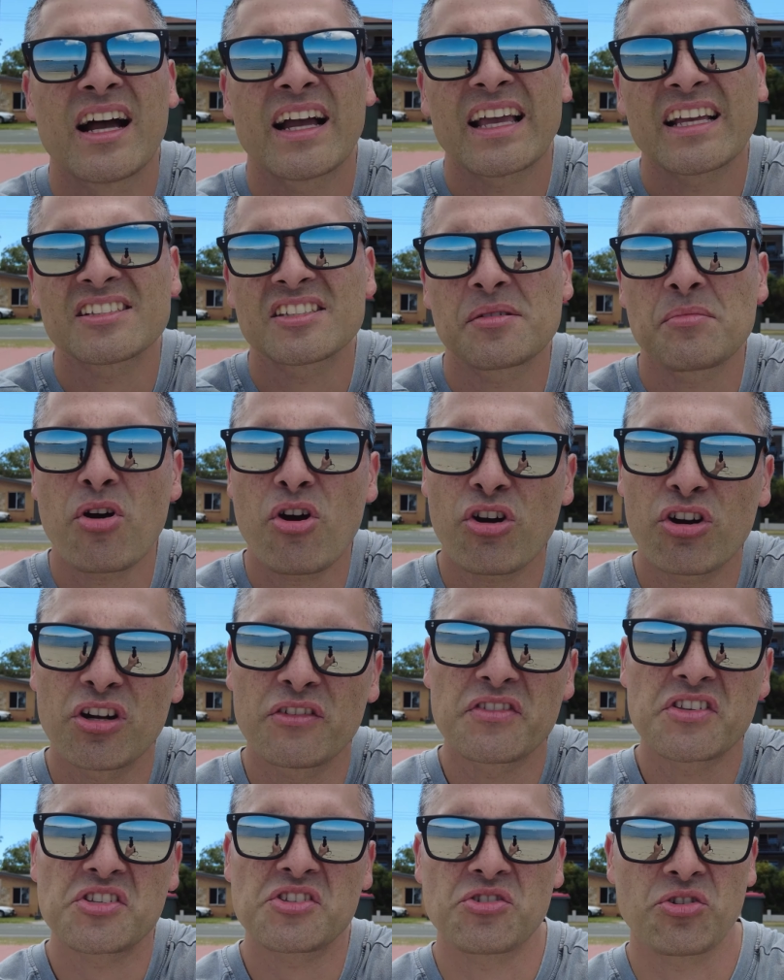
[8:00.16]
I guess the moral
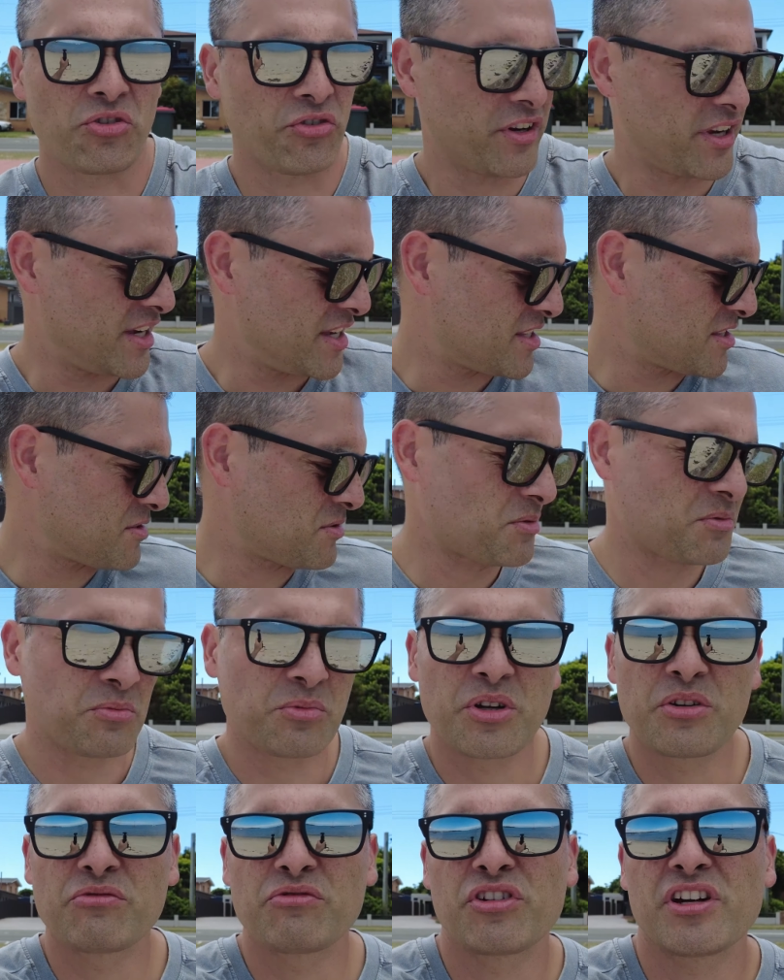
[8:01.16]
of the story is
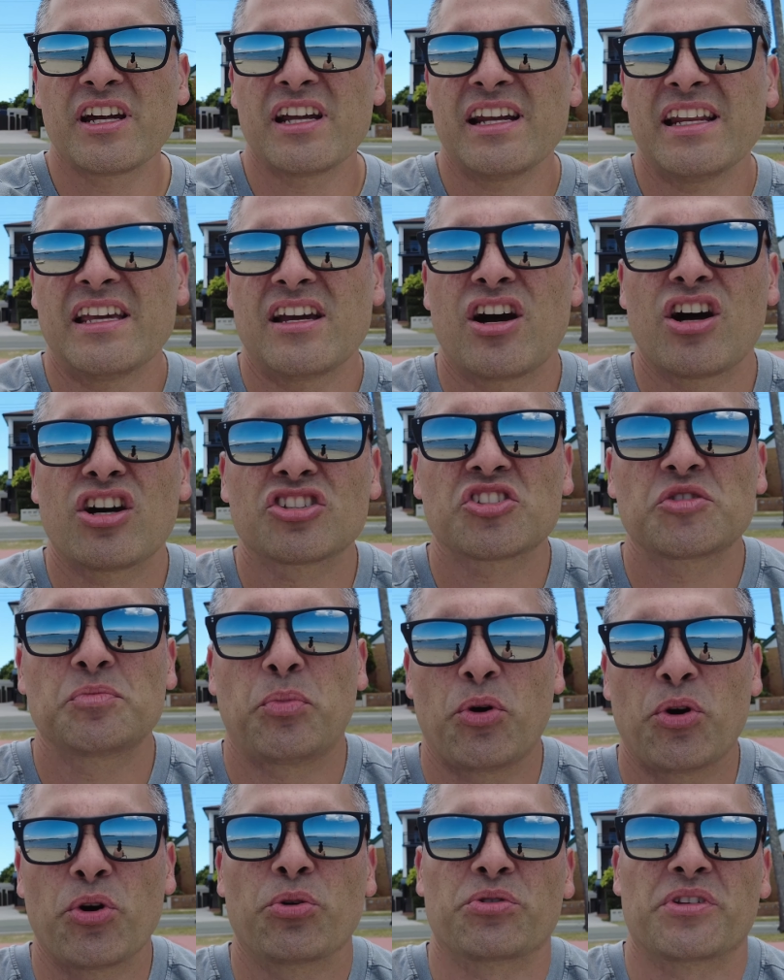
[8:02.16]
we really are
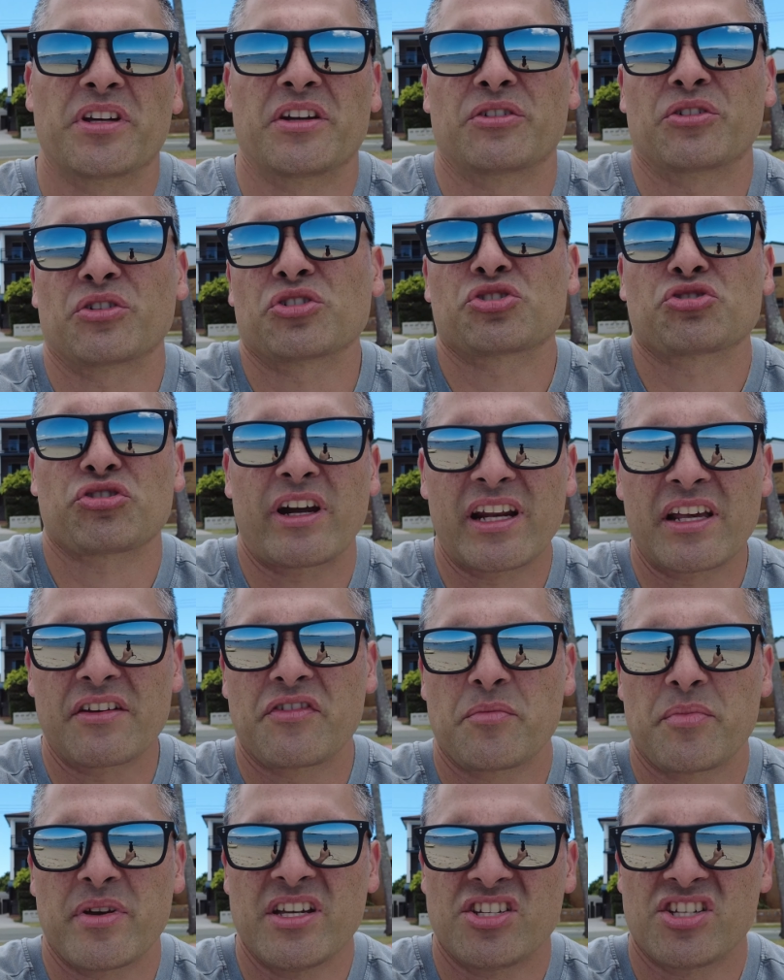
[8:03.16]
spoiled here in Australia
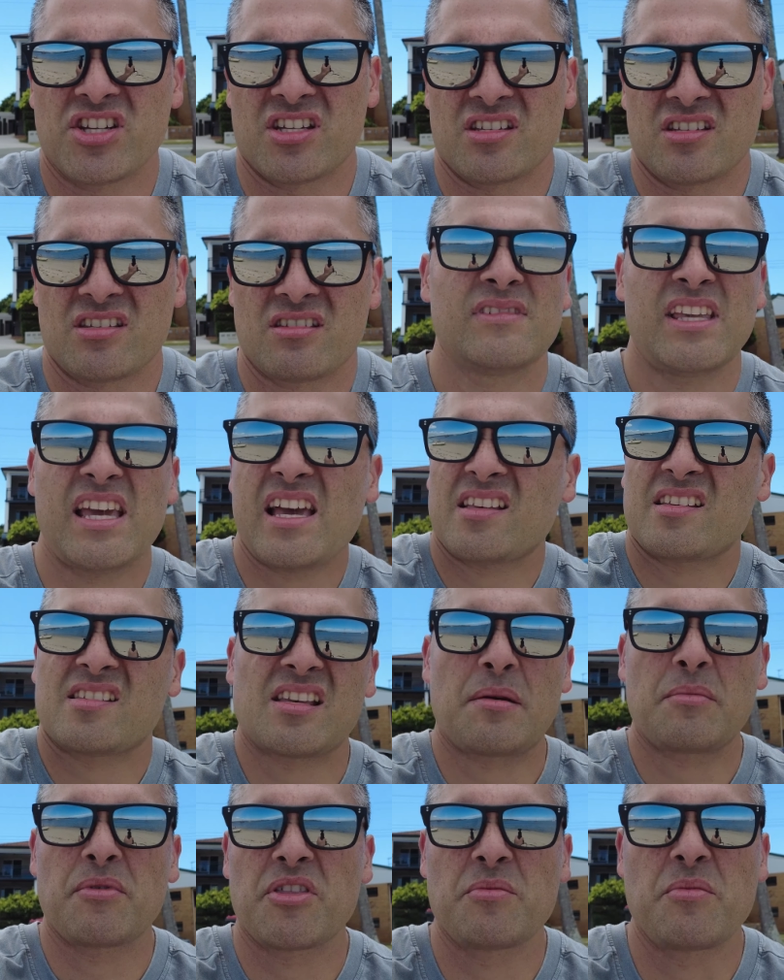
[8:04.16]
for beaches. Yes,
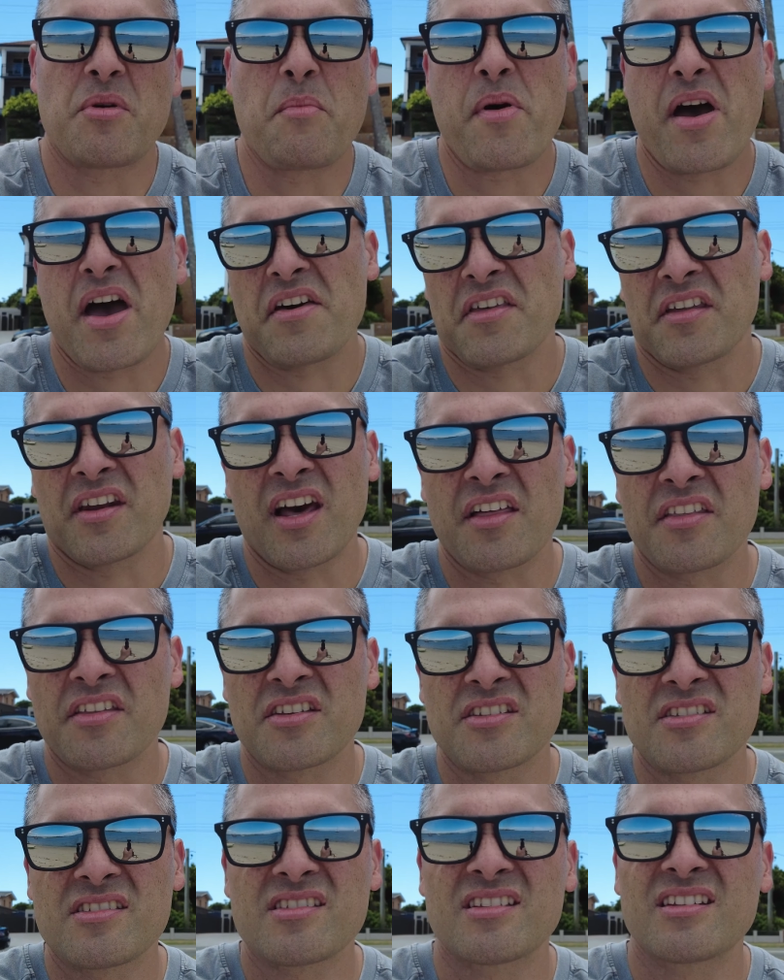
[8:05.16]
some of them are better than
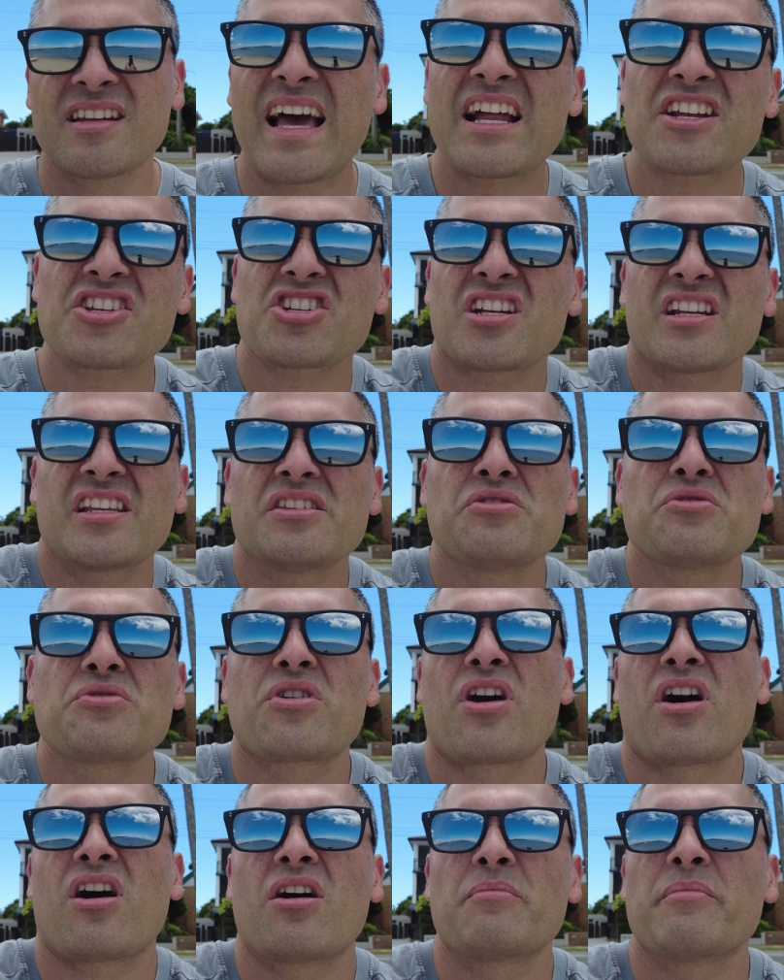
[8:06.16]
others, and actually you
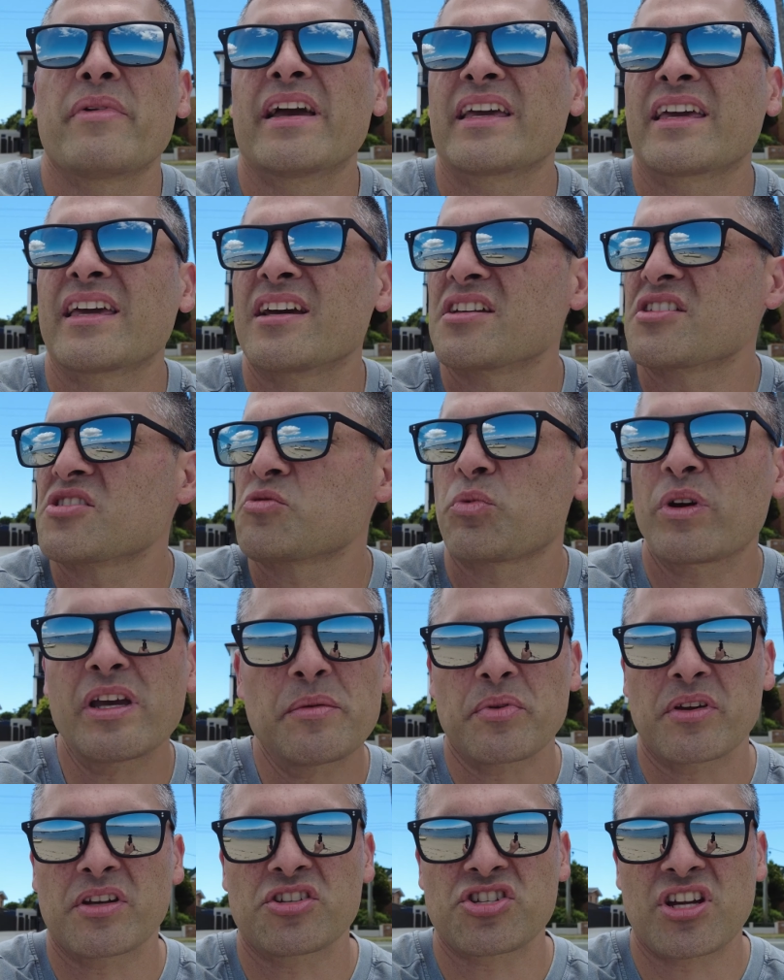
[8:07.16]
can't make it a
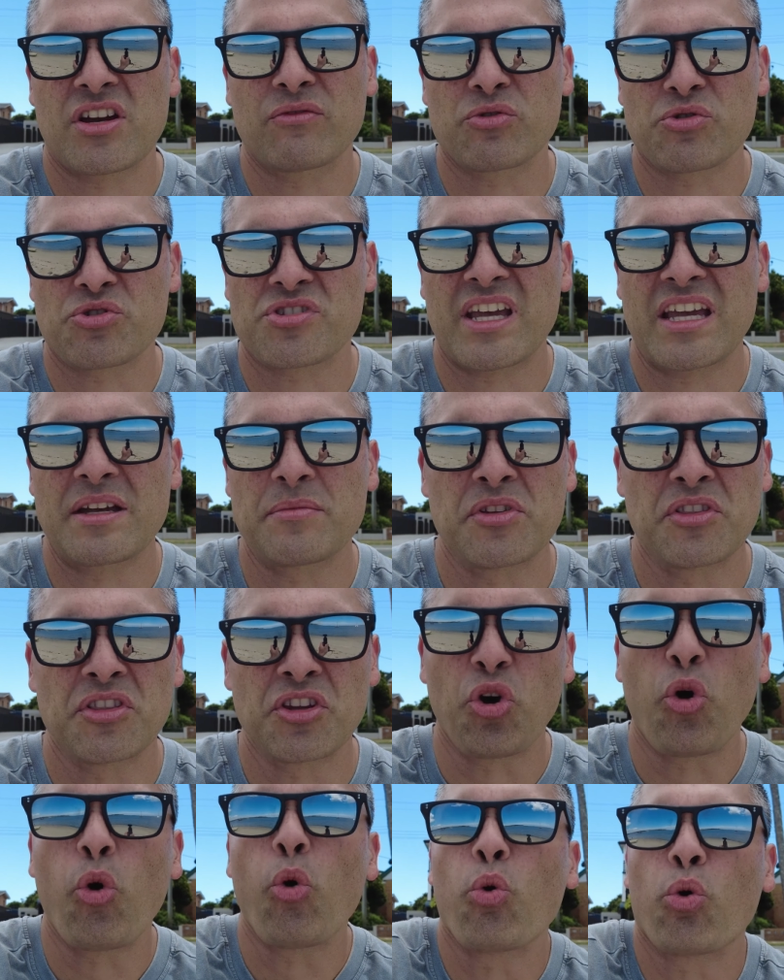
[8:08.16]
sweeping general statement
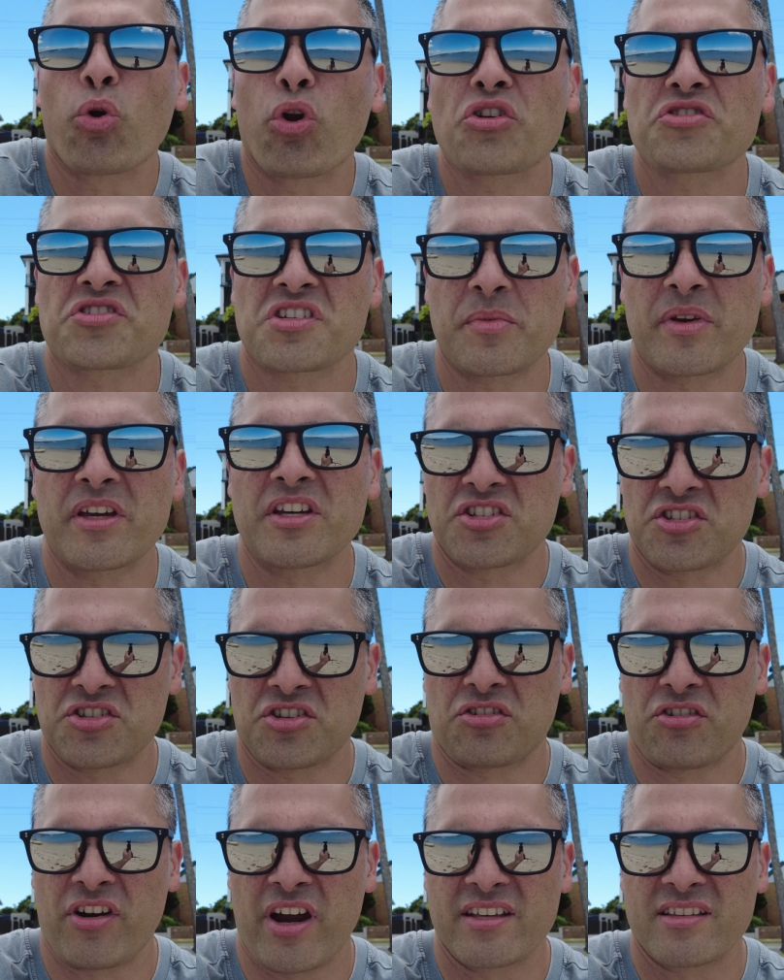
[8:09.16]
that all Aussie beaches are
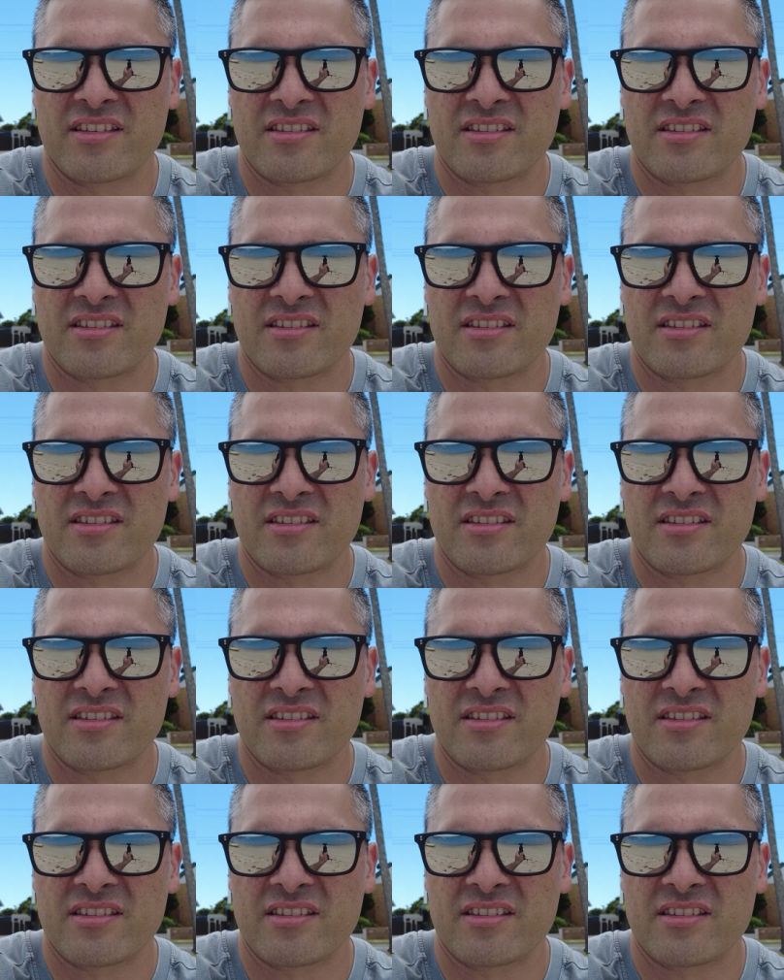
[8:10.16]
great.